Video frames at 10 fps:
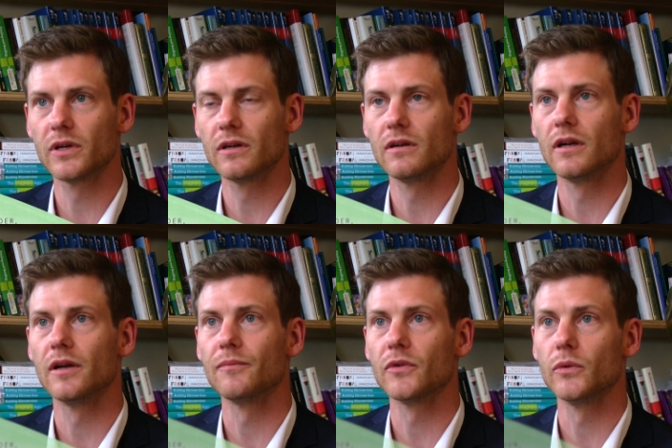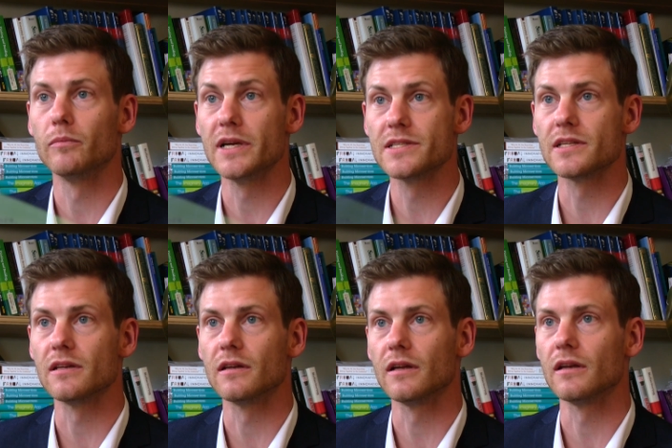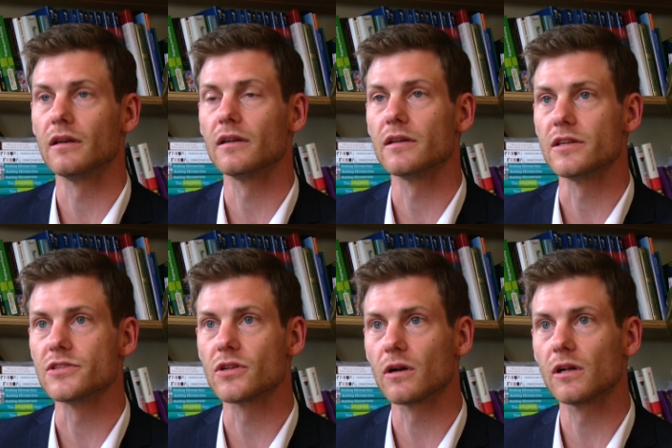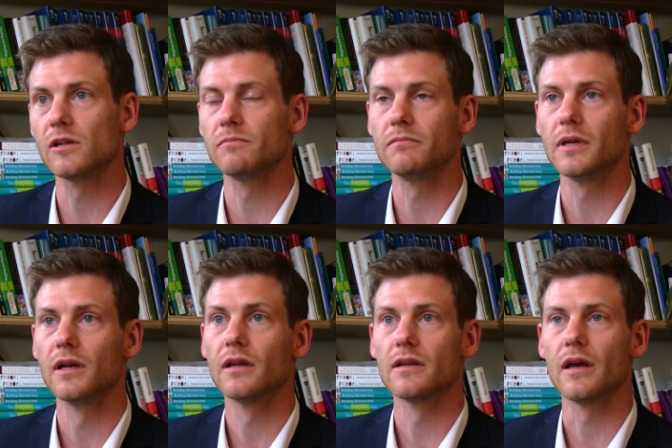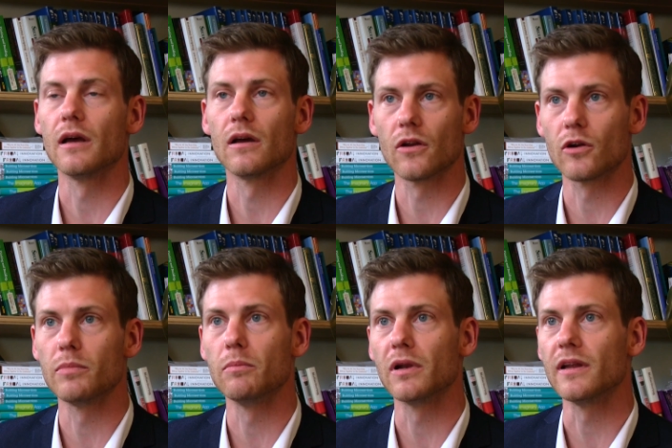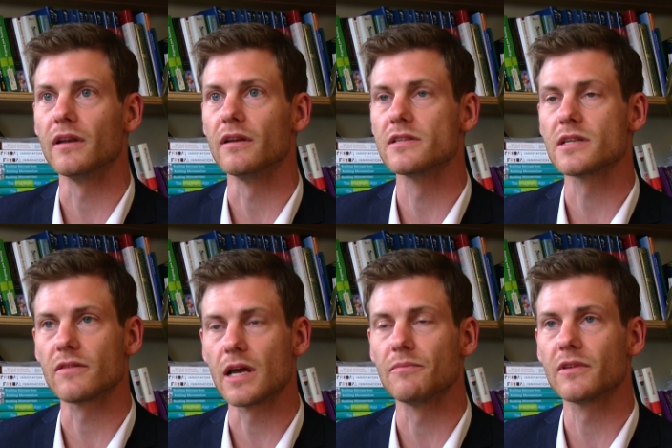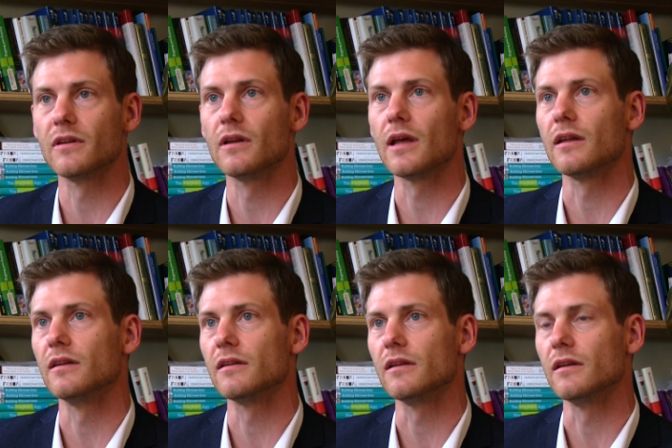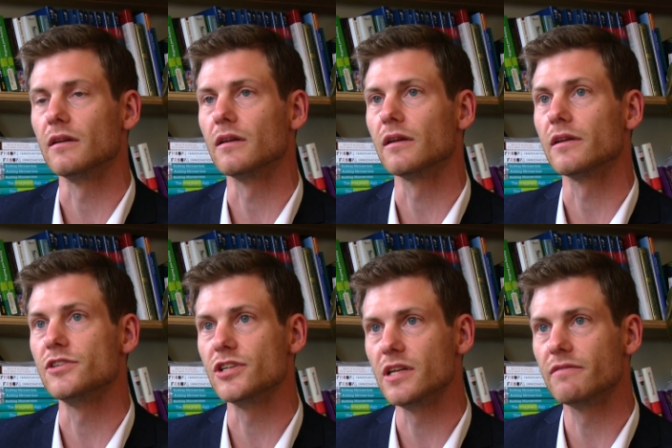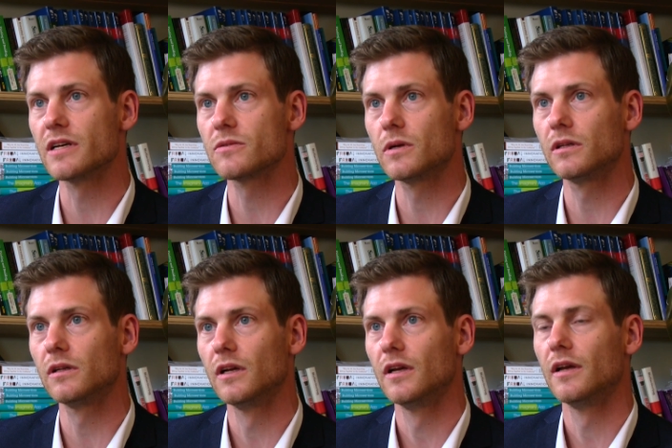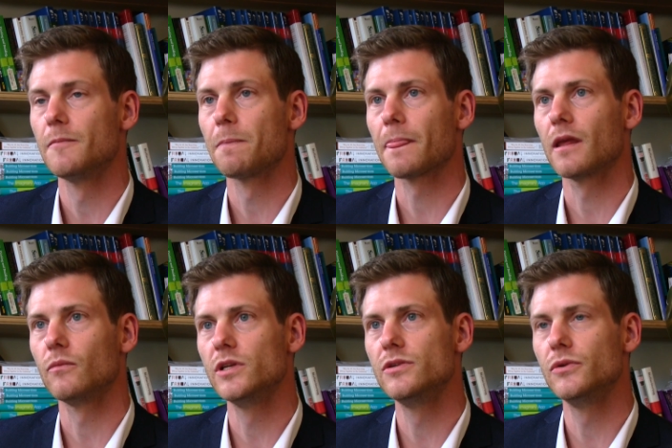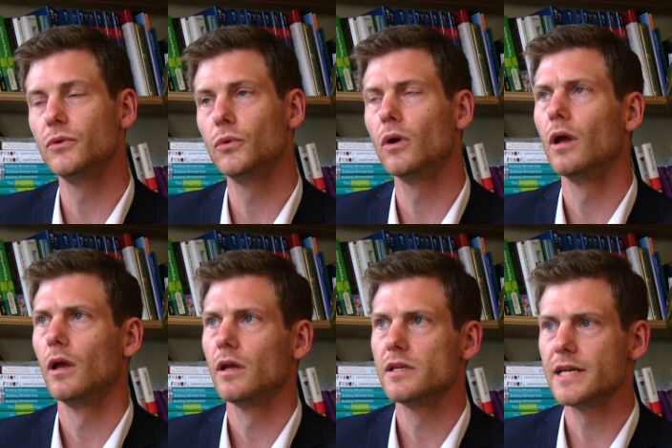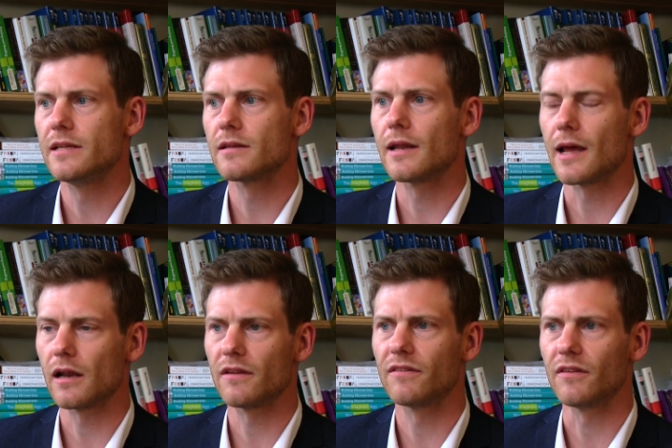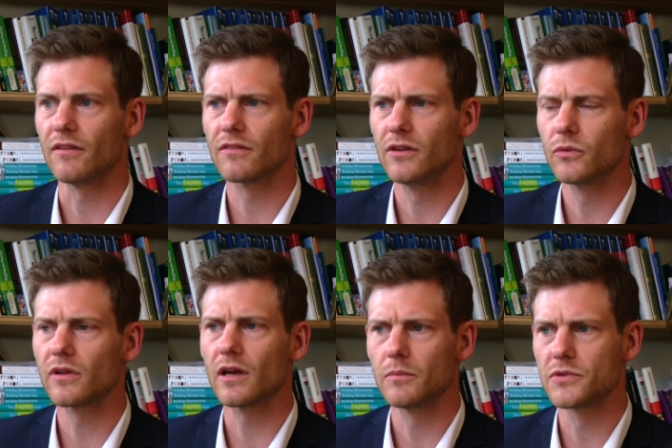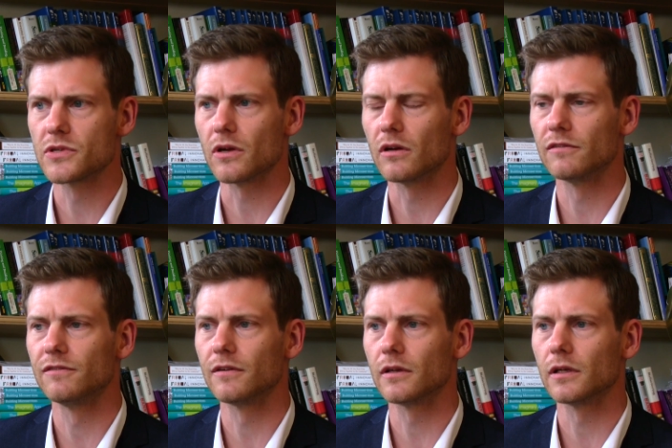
We're based in Stockholm, a lot of people in Southampton and in Geneva as well. We do data analysis, new types of